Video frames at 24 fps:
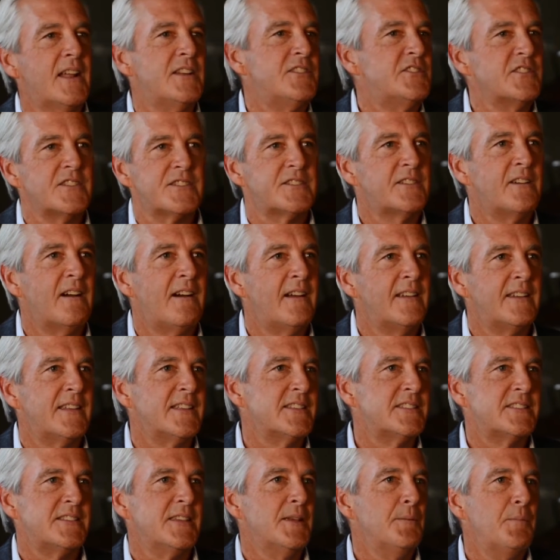I'd just gone to
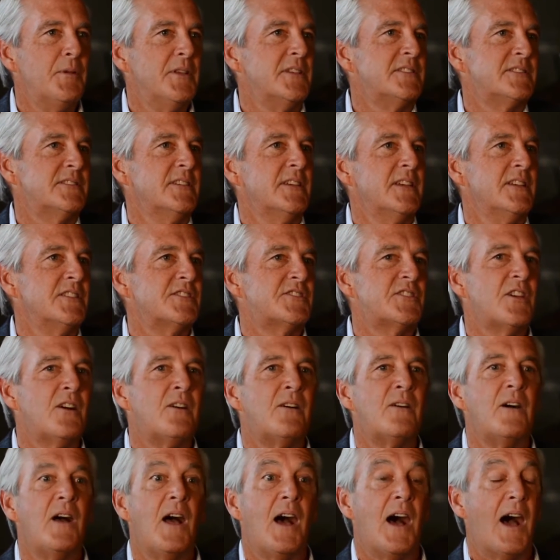CBC.
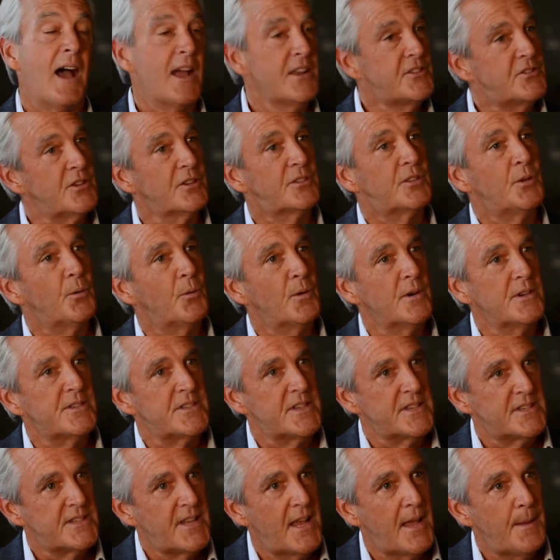So I took the
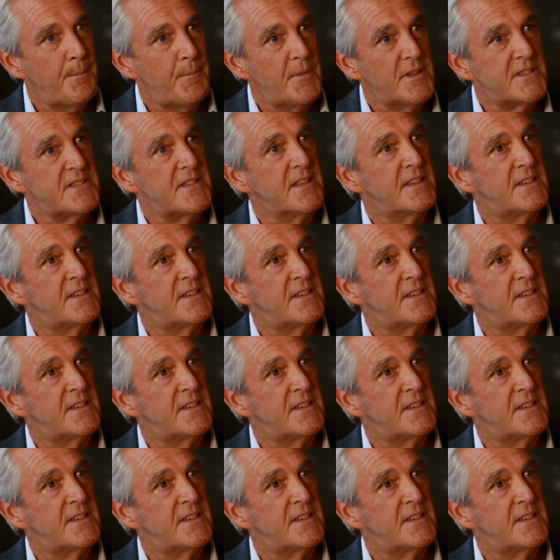worst assignments,